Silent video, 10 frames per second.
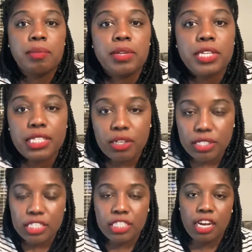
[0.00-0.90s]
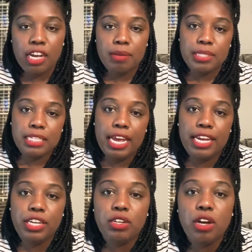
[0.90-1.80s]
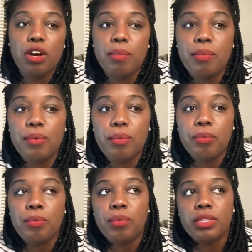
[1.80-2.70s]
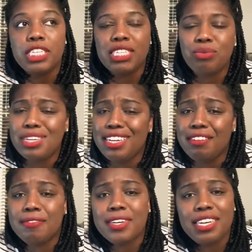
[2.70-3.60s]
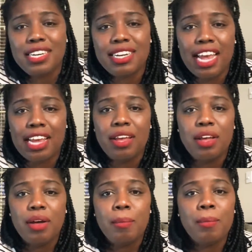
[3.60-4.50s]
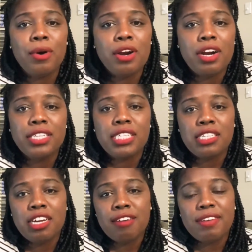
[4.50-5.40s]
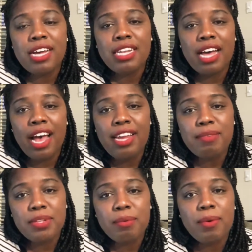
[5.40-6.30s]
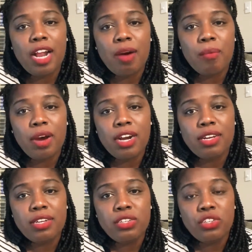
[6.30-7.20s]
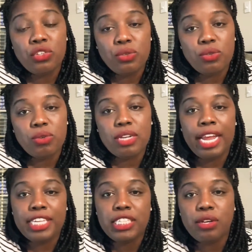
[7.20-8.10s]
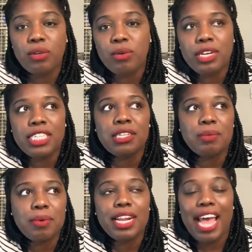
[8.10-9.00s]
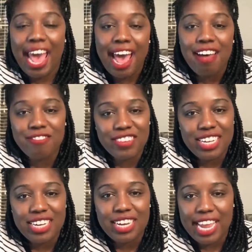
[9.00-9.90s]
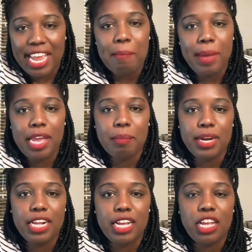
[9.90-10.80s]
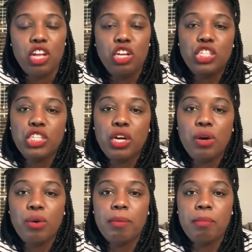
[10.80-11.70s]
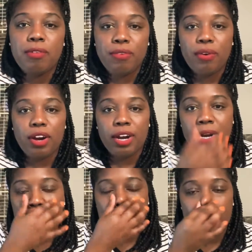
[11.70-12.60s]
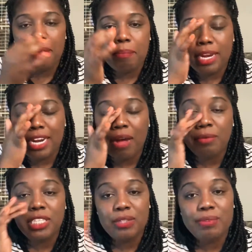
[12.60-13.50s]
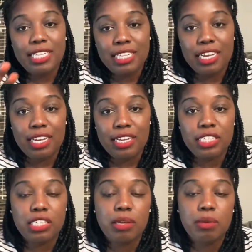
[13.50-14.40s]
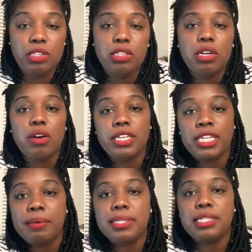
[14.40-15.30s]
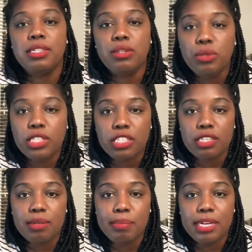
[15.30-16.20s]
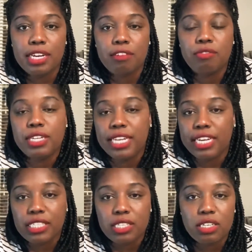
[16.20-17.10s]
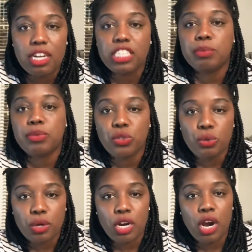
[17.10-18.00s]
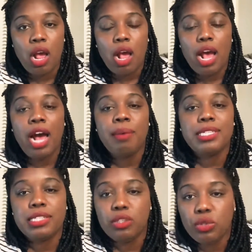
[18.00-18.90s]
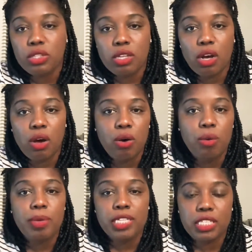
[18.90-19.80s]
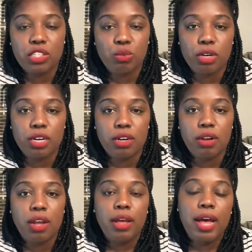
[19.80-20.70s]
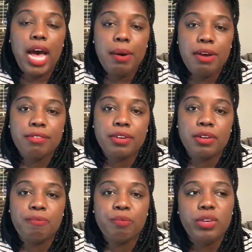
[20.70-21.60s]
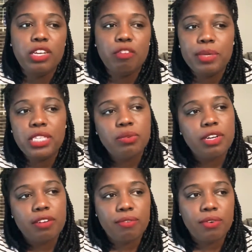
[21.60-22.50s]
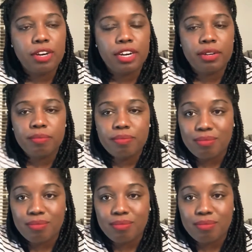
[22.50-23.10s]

consulting jobs, like, you know, just really fun, like more stuff aligned with what I want to do. Like, so who doesn't want to have fun and make money? So before, I admit I was doing things, you know, because I was new to being a freelancer and entrepreneur. I was new to the whole business world. However, when you've been doing it for,